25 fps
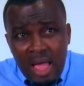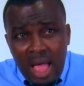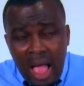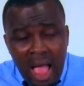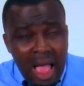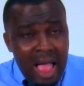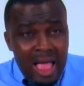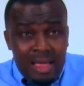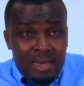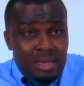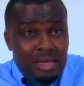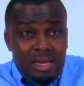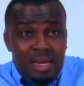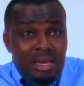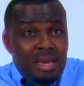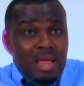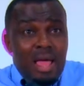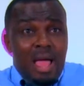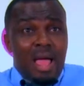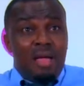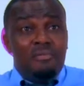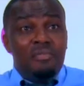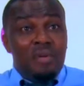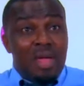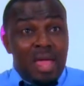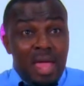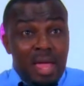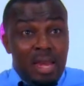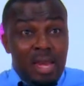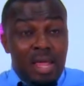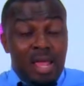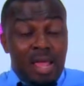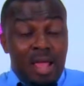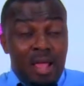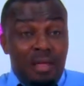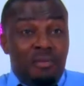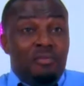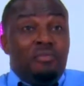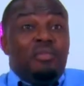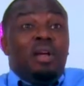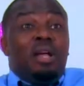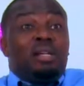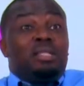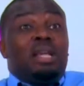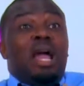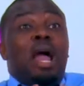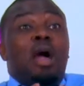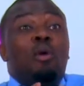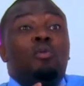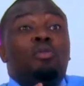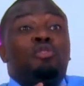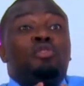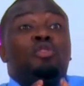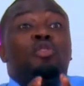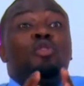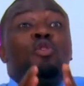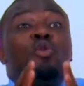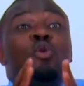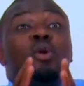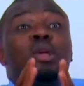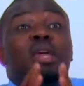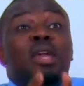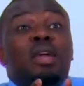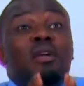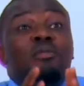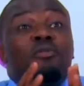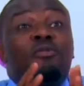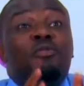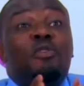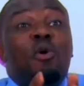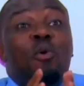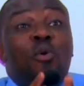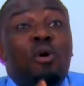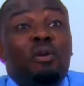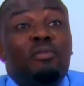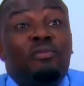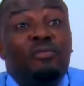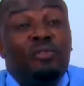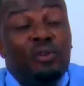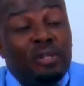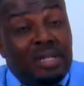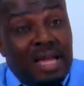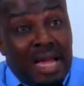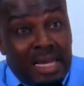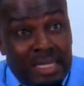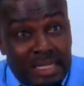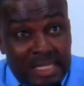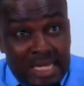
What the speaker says: I didn't have any. In fact, I was looking forward for that